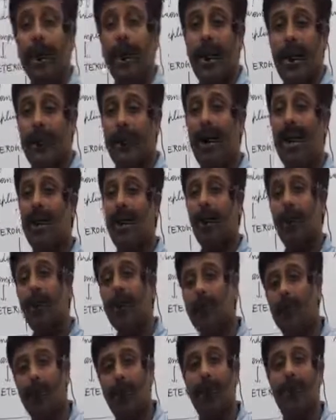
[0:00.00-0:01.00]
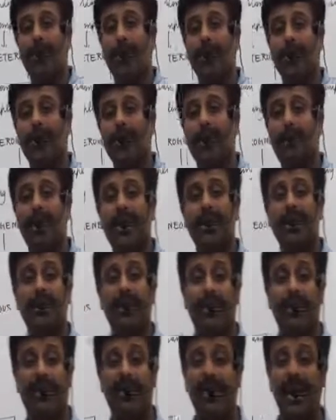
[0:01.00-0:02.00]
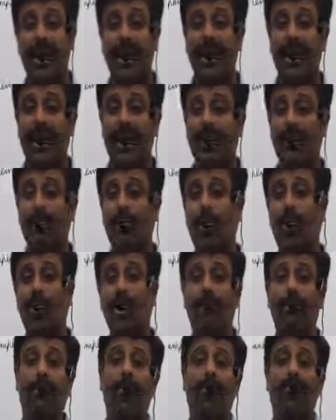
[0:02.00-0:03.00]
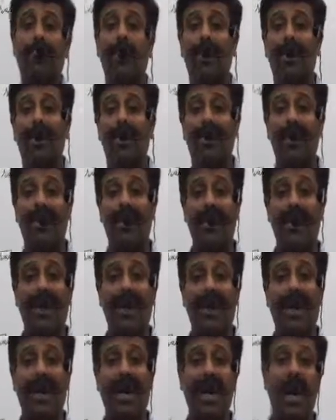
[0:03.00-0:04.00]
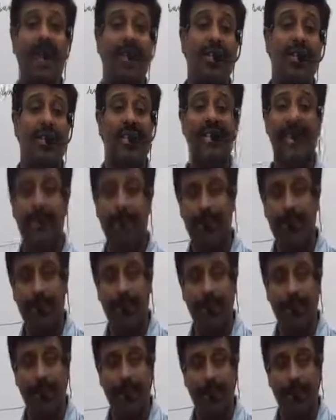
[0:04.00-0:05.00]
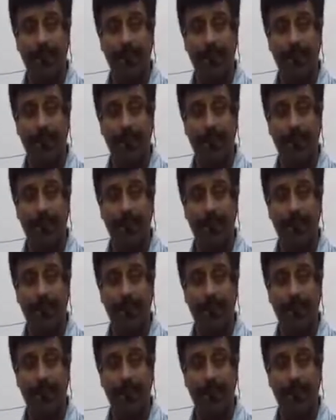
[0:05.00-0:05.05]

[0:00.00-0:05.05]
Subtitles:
Depending on the population, means where there is more number of students, I have selected larger sample.